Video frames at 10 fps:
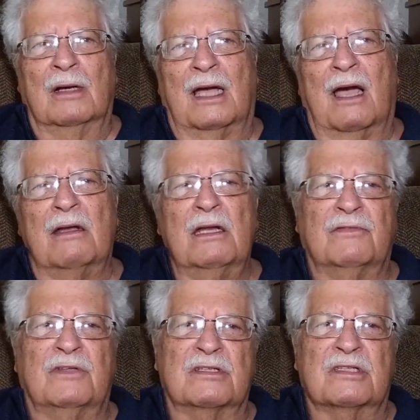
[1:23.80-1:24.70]
kind
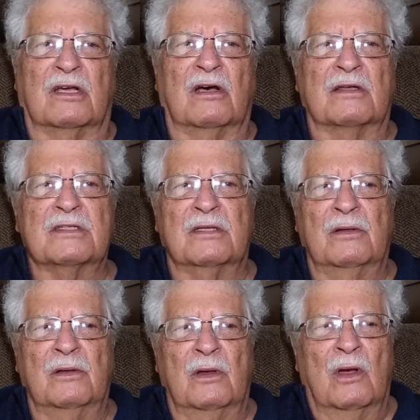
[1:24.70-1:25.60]
of discuss
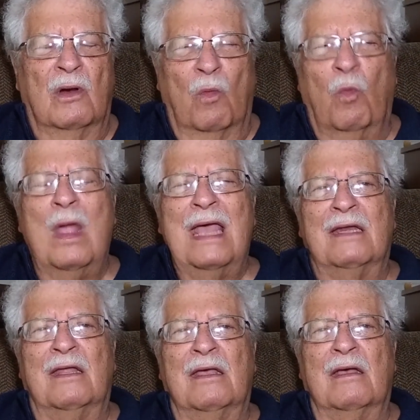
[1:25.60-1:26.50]

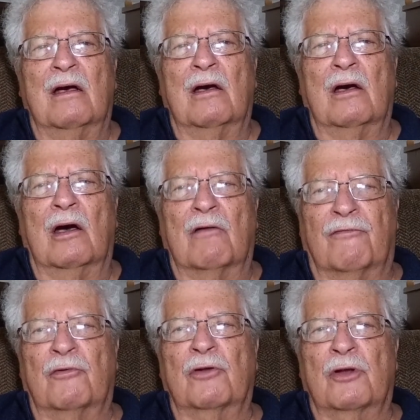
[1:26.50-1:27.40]
when a
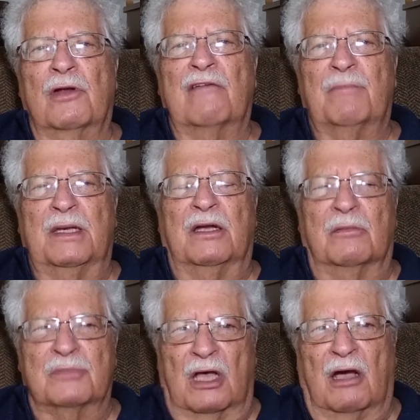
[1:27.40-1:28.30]
photograph
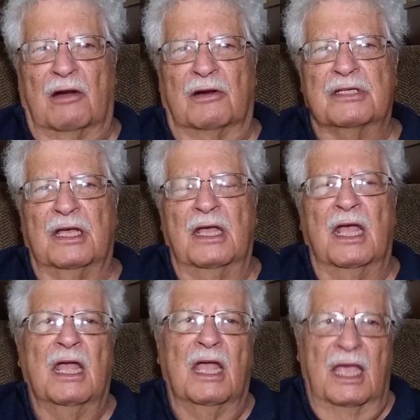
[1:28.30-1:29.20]
becomes art
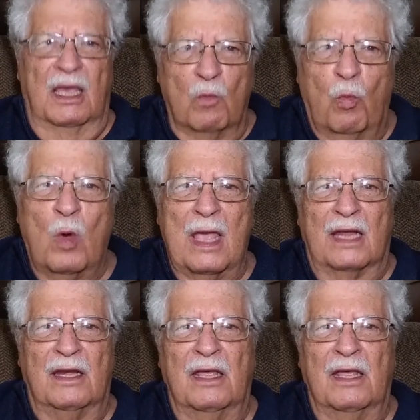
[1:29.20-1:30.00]
and when